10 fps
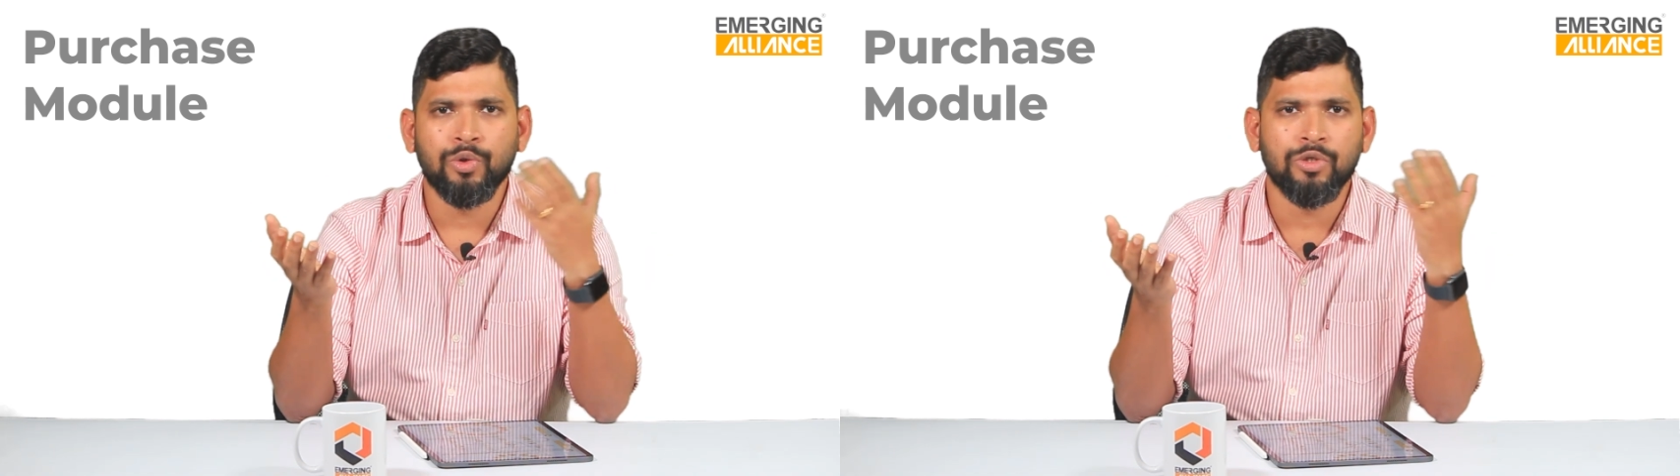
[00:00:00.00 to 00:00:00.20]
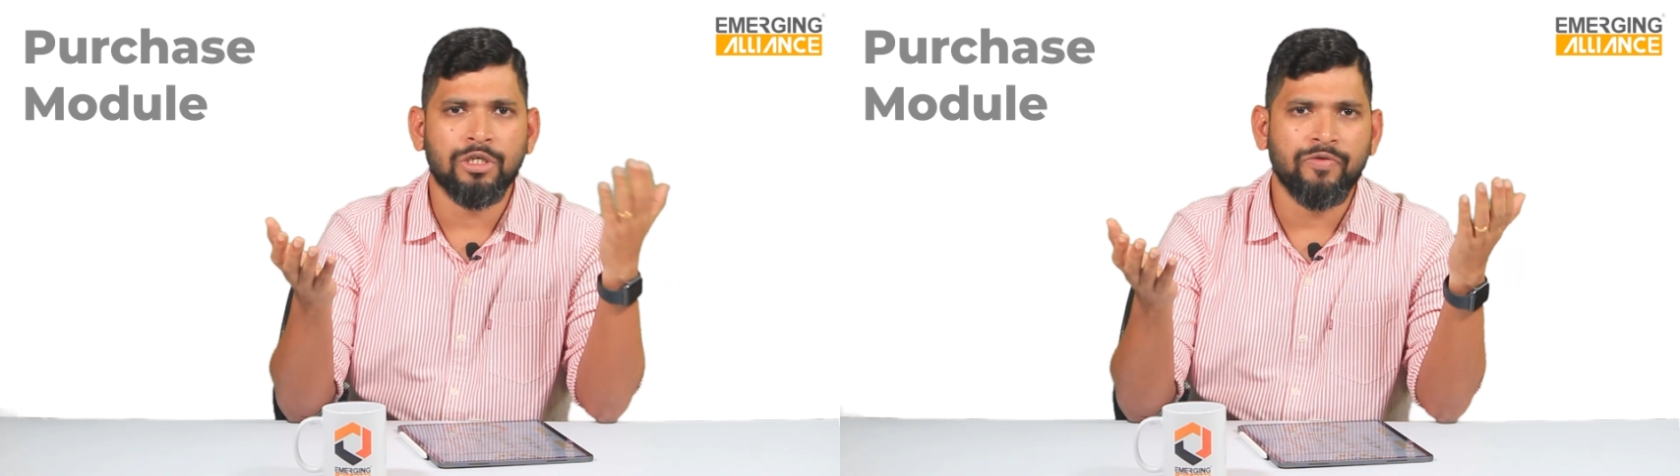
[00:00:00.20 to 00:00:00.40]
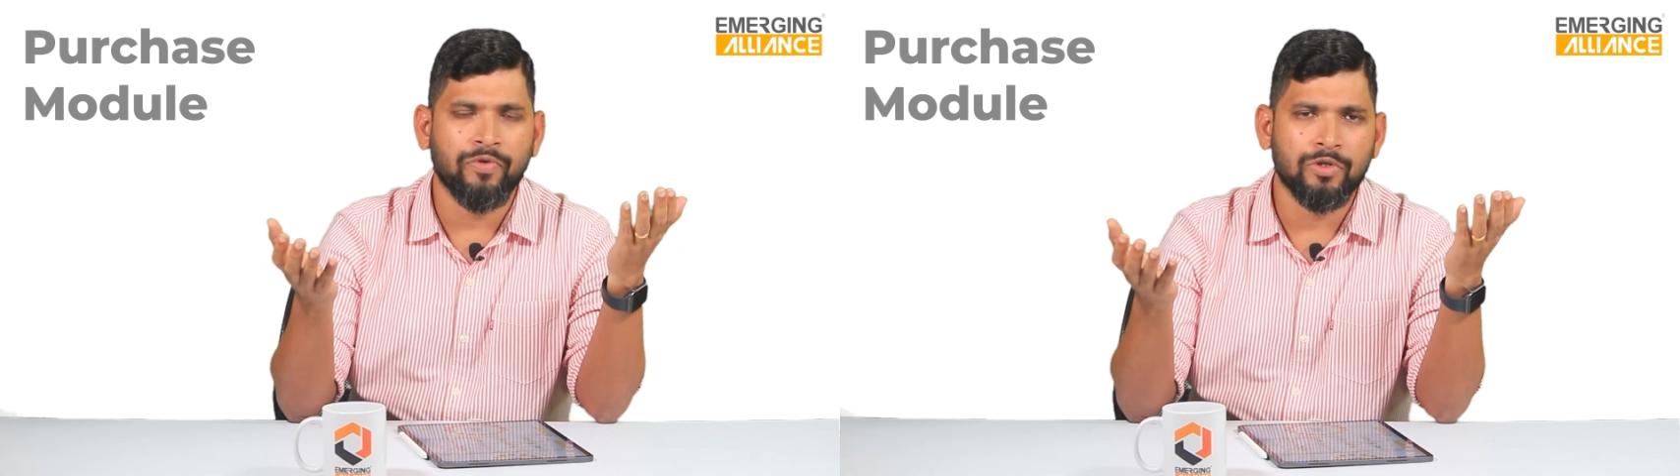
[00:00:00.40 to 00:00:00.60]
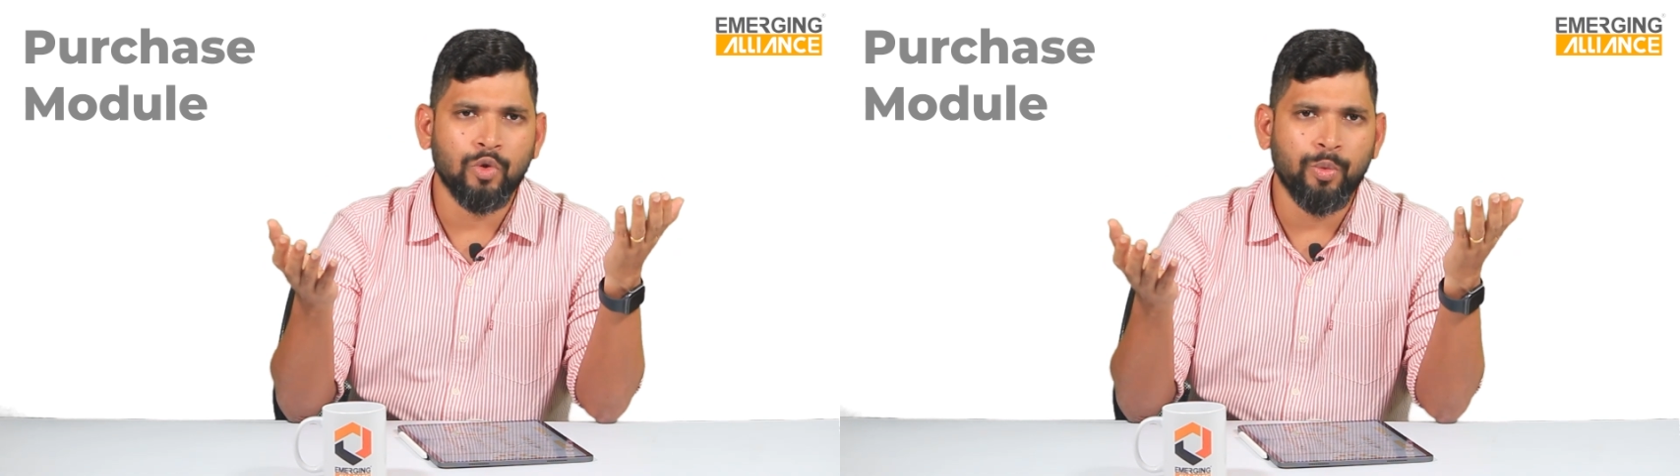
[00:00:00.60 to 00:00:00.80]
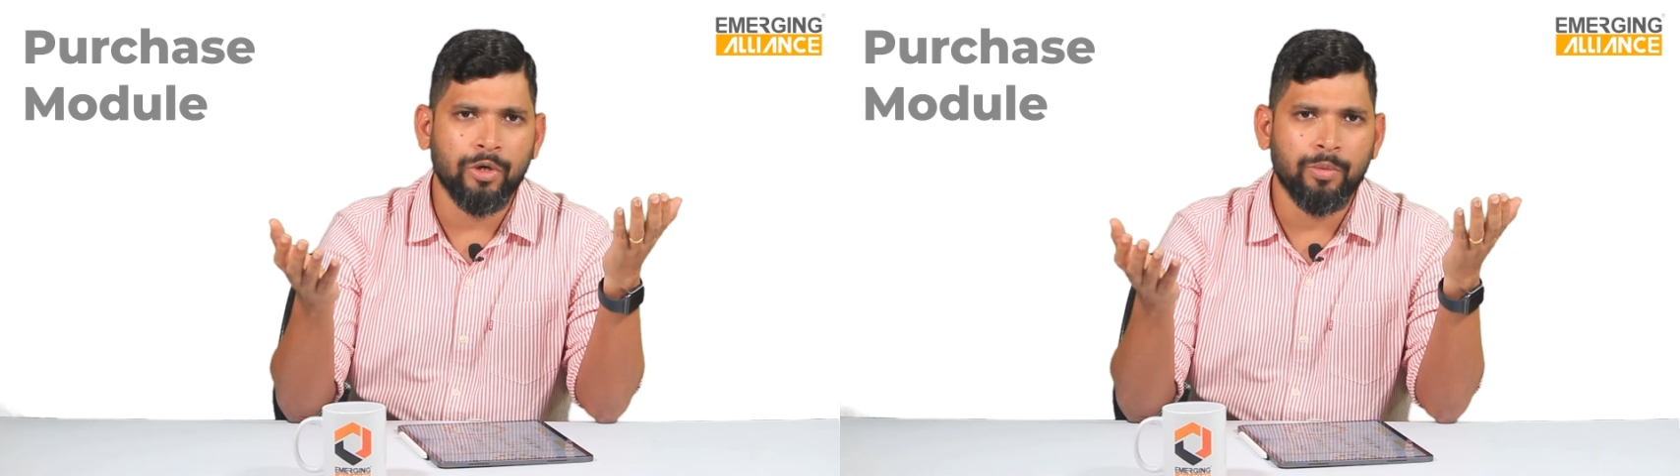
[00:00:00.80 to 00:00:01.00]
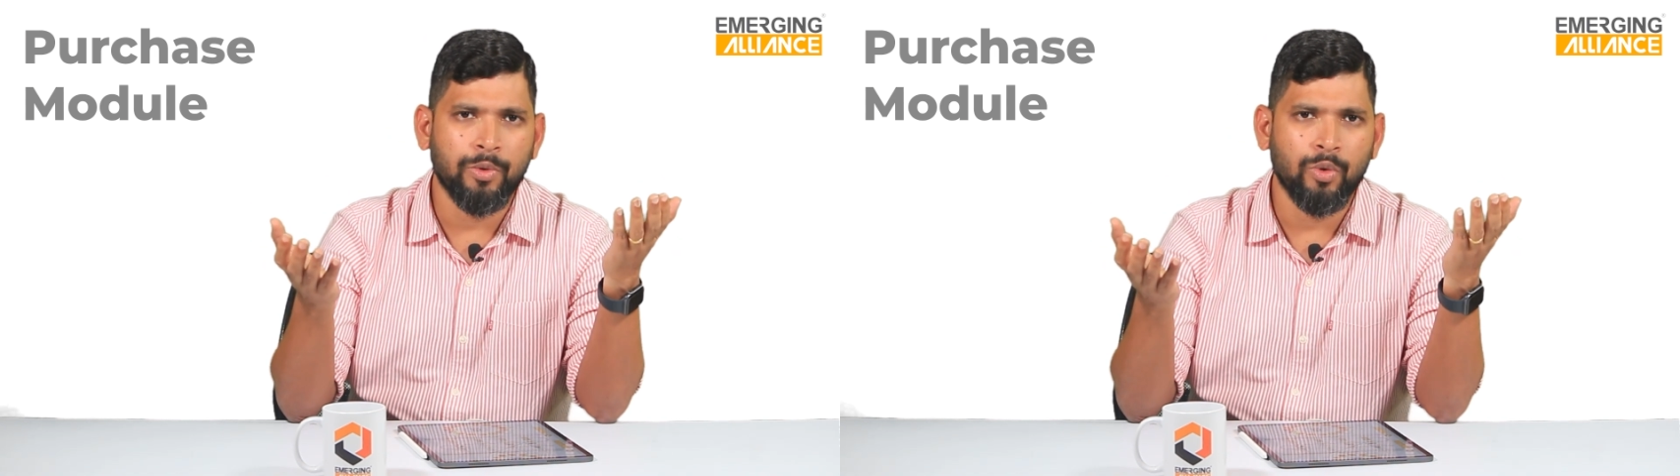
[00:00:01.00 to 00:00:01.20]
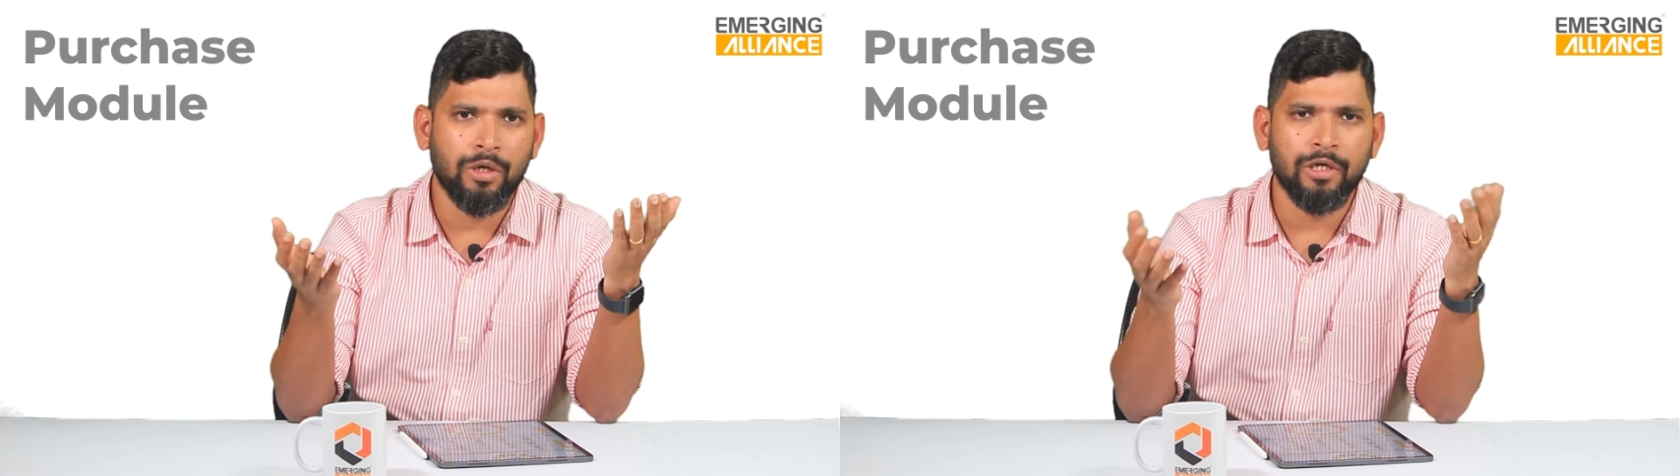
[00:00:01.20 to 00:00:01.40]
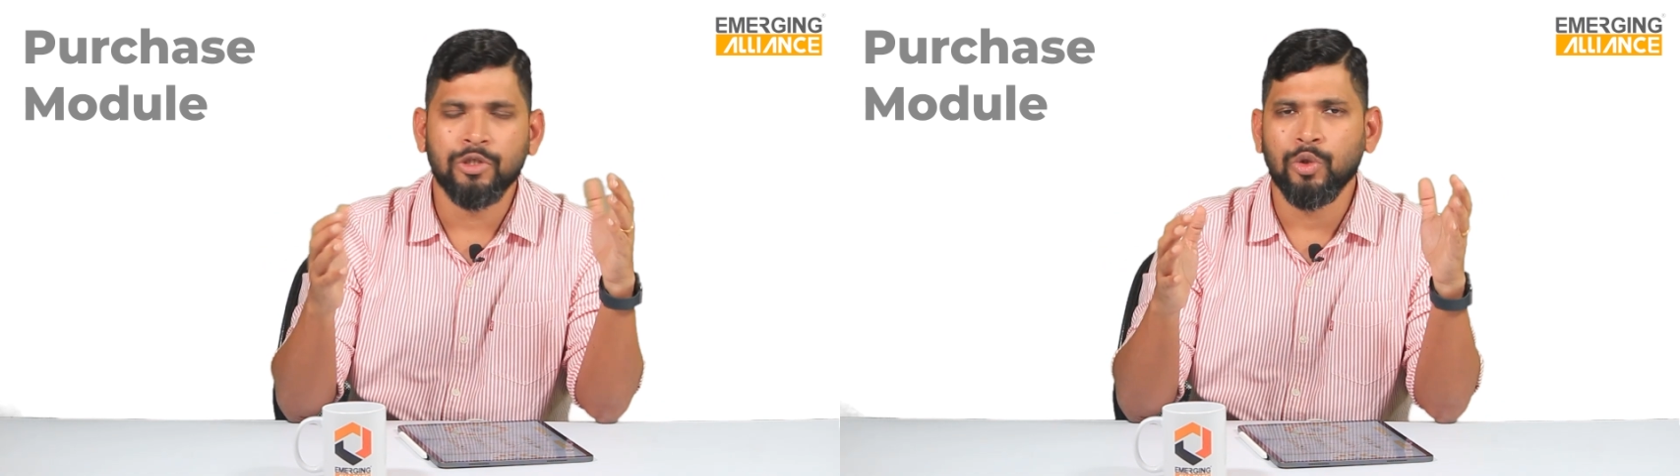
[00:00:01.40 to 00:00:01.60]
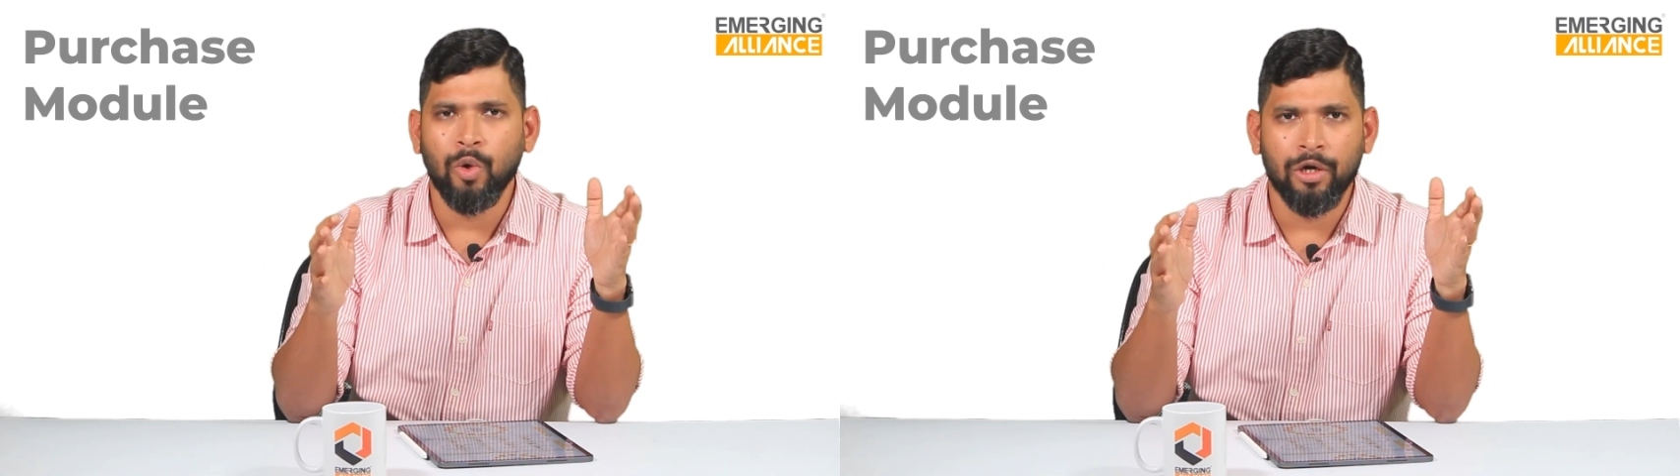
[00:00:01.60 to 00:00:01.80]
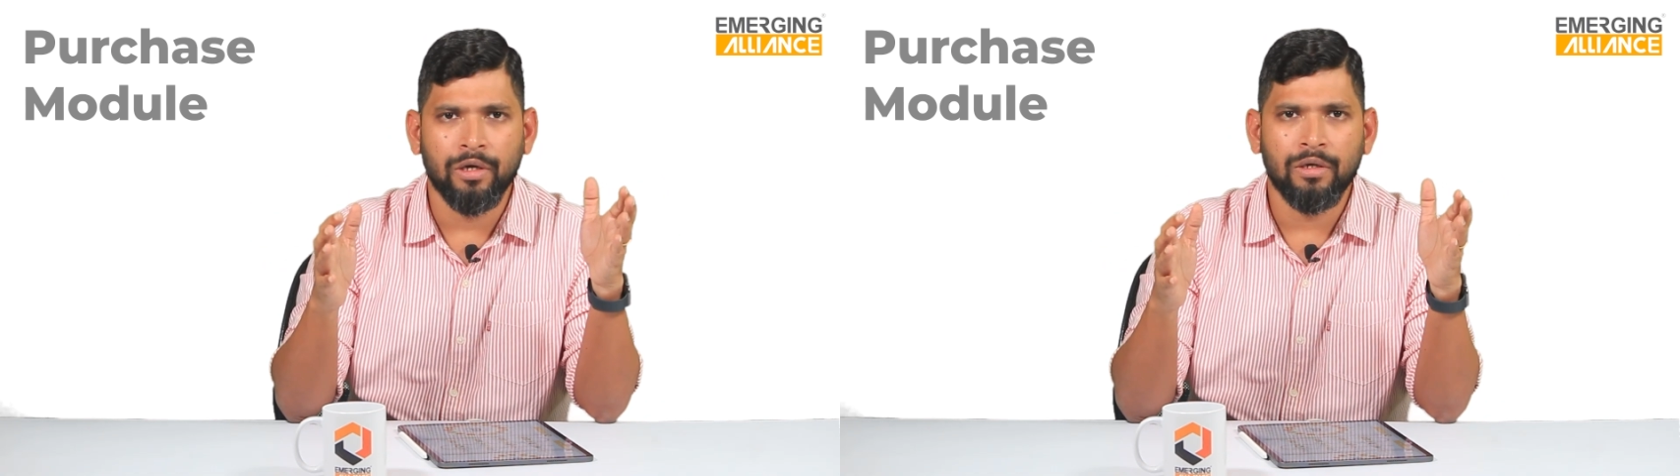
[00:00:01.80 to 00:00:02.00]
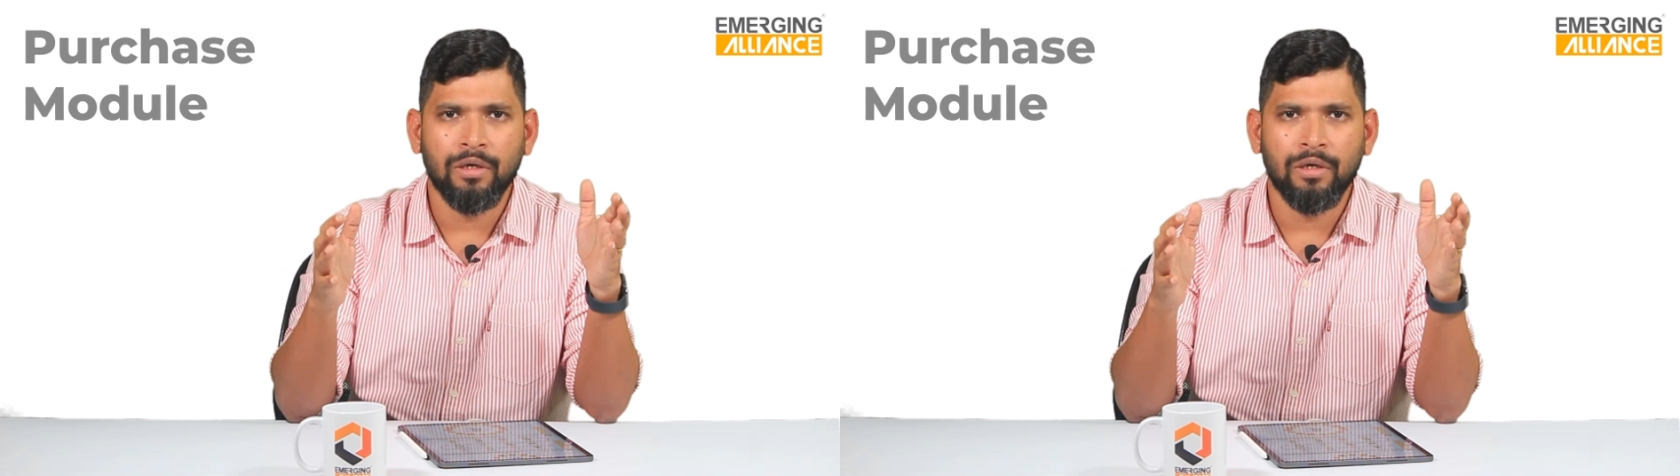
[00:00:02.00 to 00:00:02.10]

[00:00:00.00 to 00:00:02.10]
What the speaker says: to C for super approval, and so on.